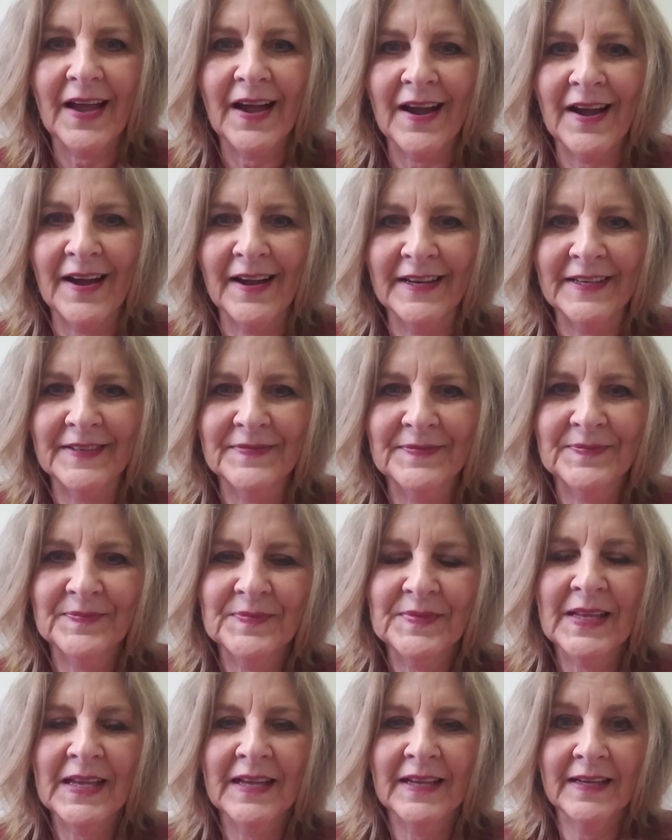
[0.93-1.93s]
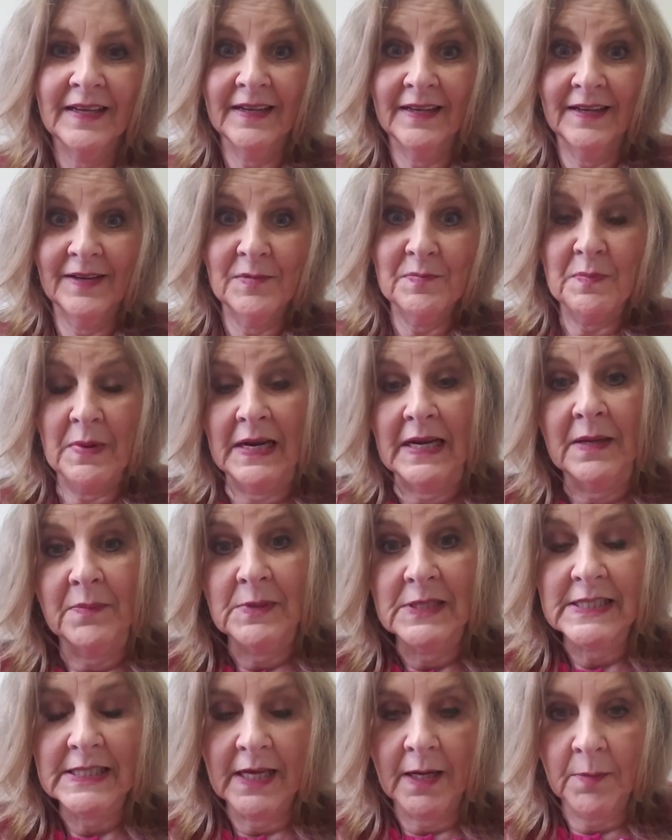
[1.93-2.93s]
Hi, my
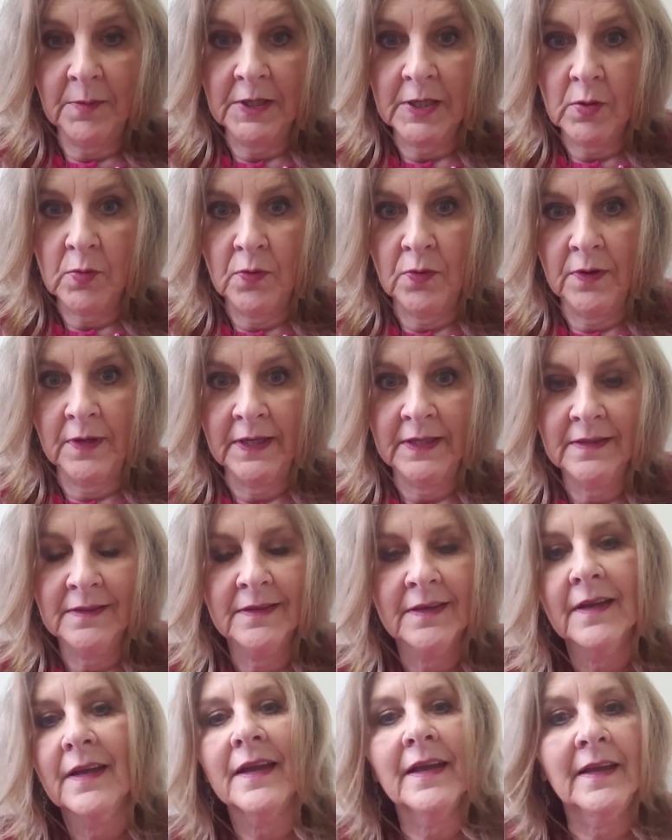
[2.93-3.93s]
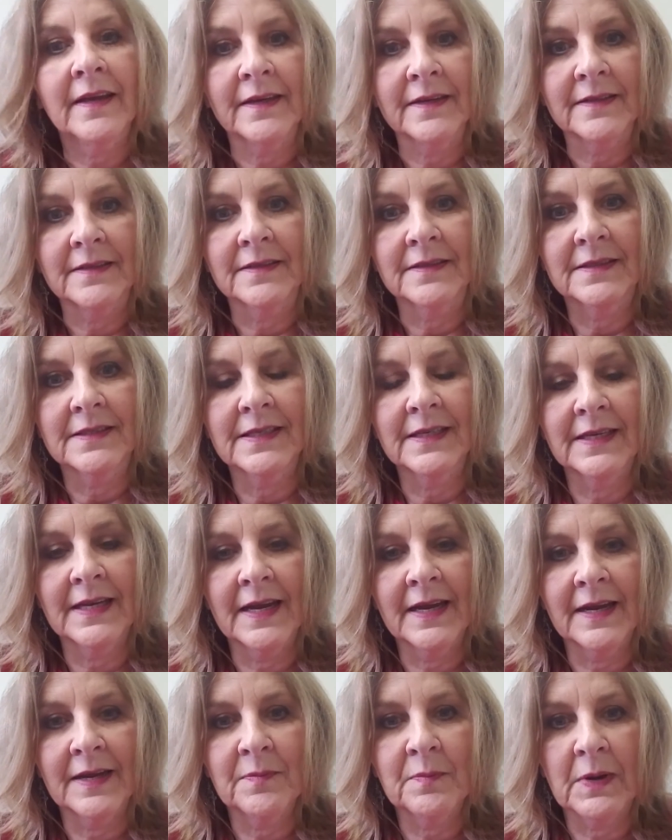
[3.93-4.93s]
name is Tammy Coyne, and
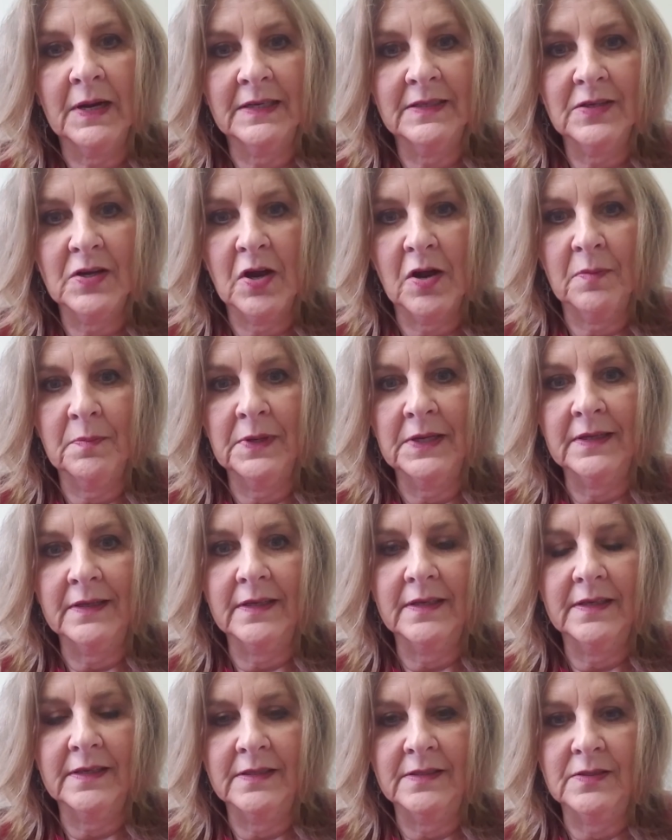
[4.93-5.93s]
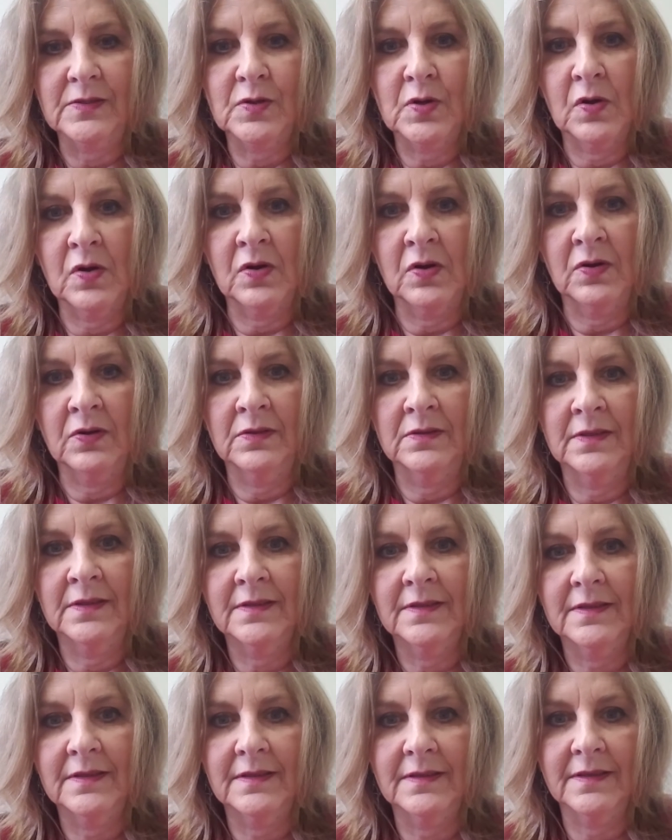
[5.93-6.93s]
today my topic is called
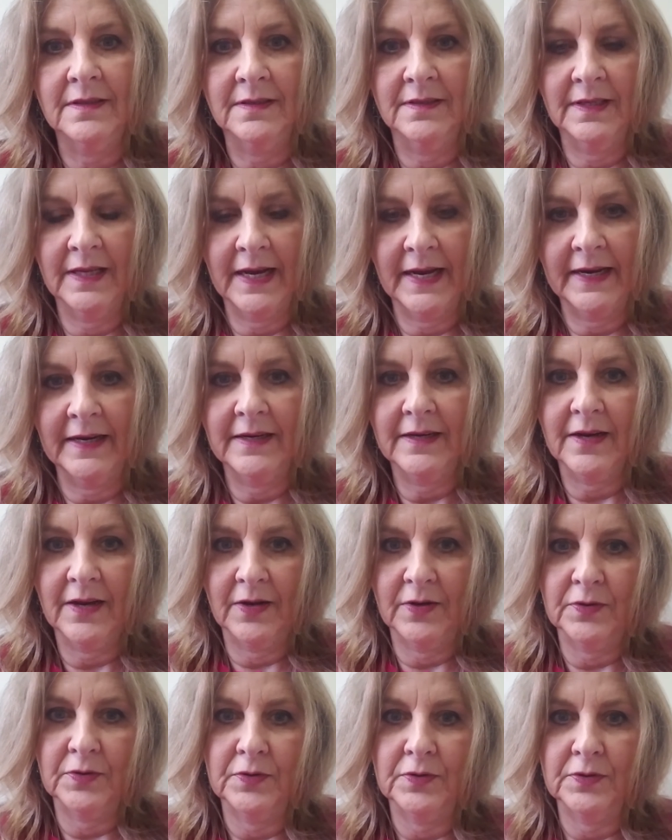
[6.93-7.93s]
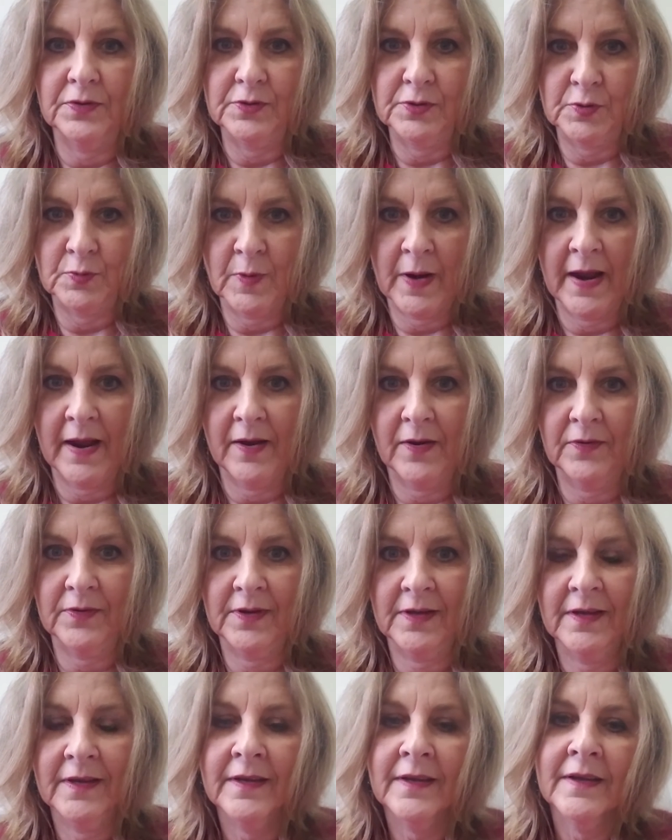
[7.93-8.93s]
The Light Under the
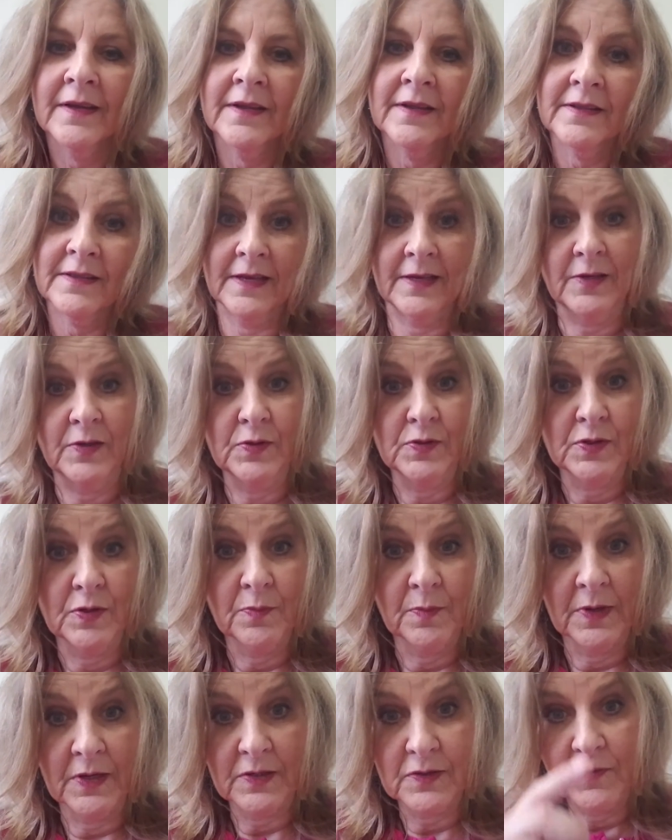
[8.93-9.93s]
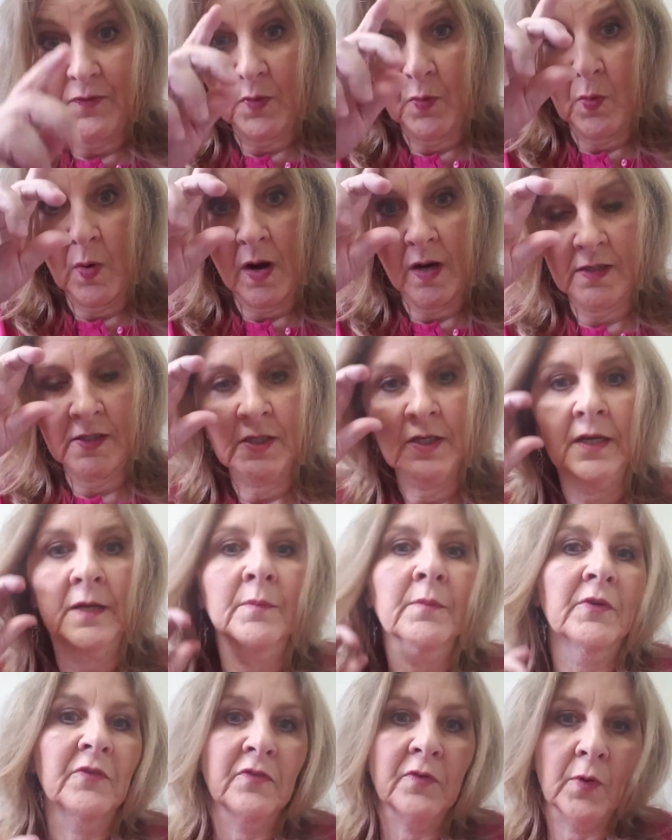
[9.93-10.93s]
Shroud. Thank you so much for
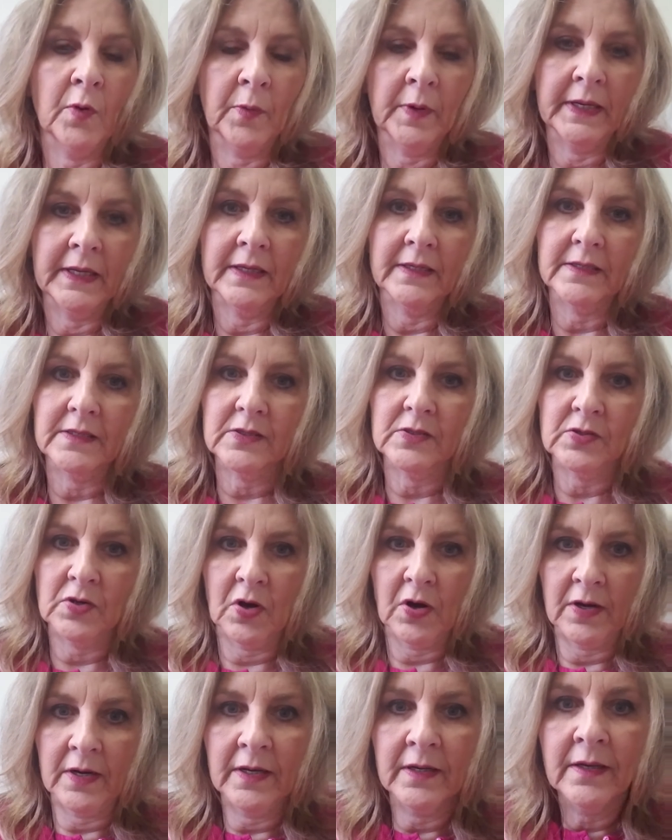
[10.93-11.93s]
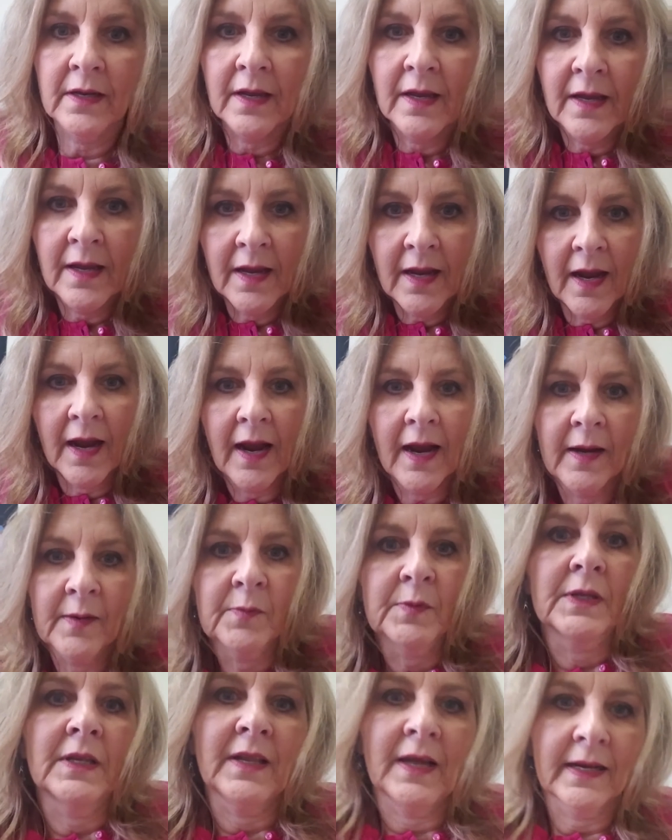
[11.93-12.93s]
watching. Before we get started, I
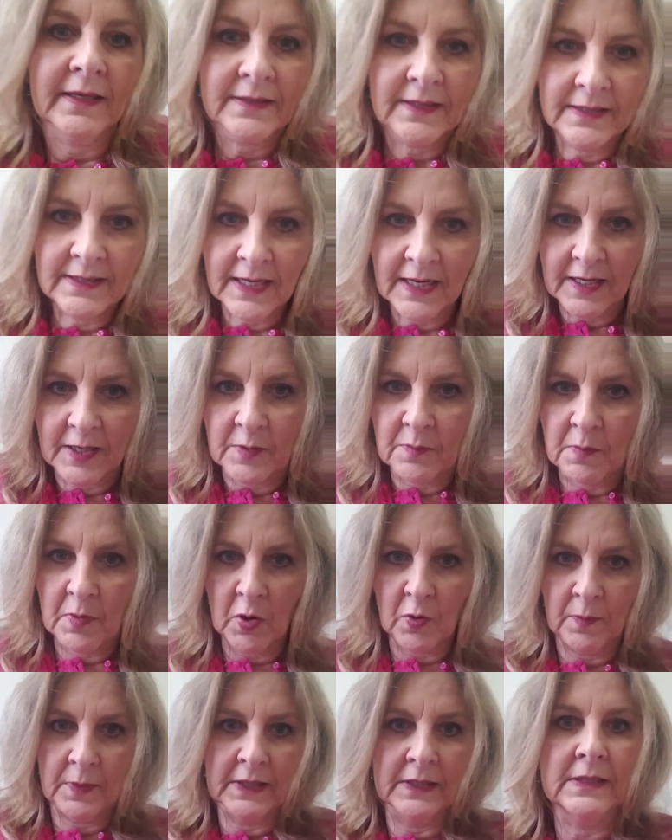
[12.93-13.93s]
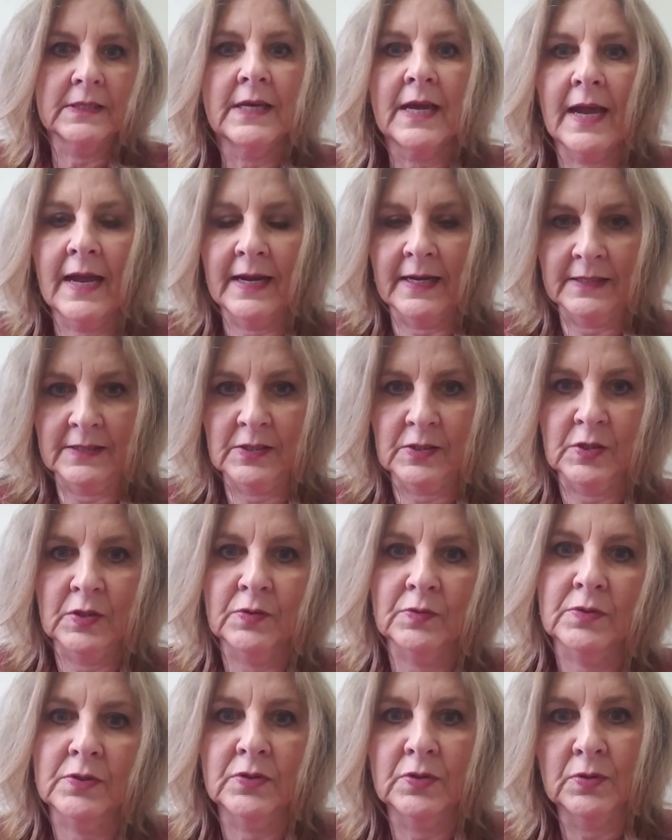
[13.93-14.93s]
would like to take a moment to ask
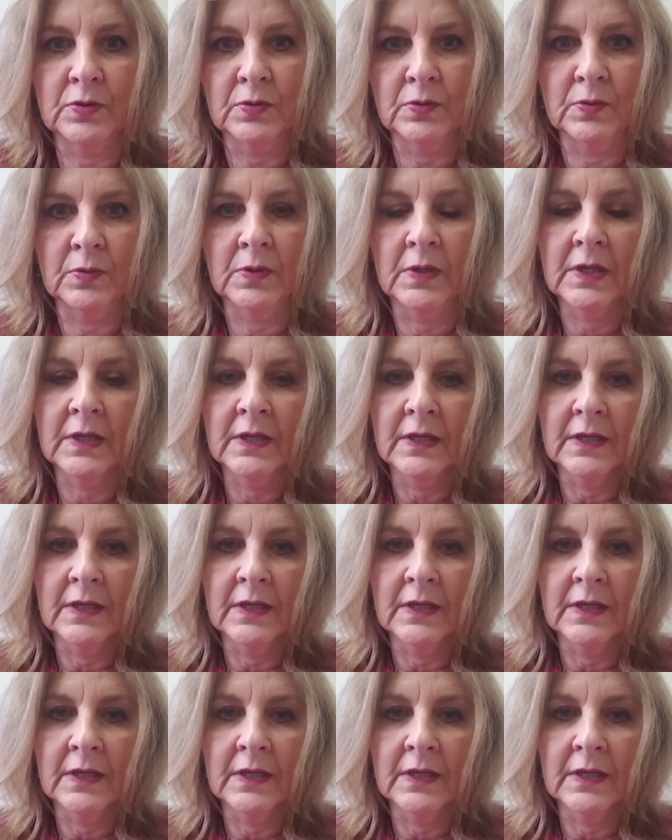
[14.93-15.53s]
you to